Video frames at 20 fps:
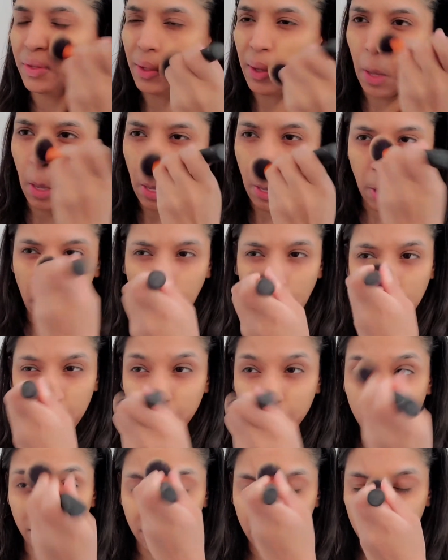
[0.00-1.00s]
I
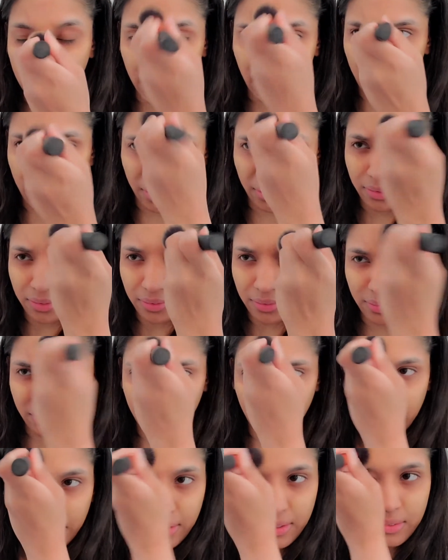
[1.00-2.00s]
understand, like,
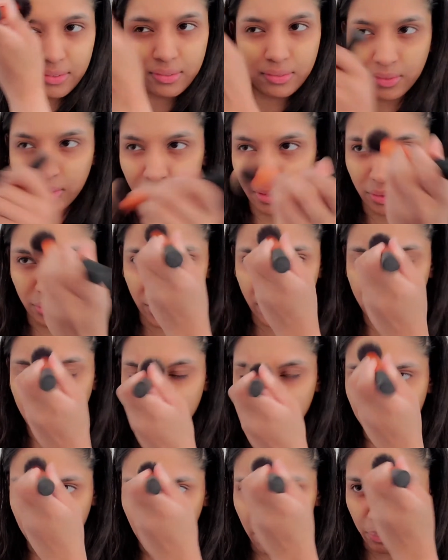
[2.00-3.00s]
you know, I understand
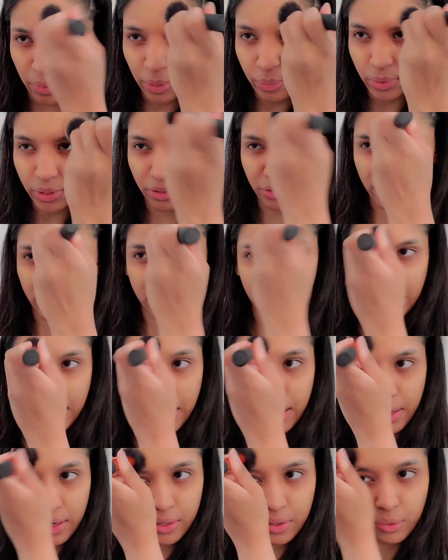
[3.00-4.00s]
people are scared or
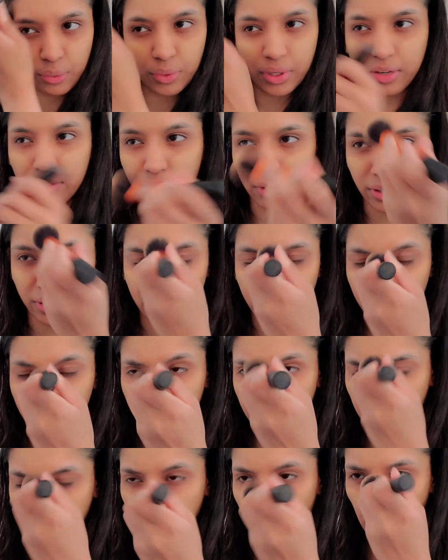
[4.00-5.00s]
whatever,
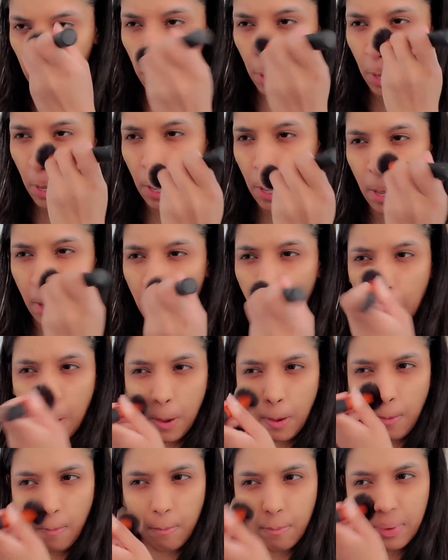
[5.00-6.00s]
but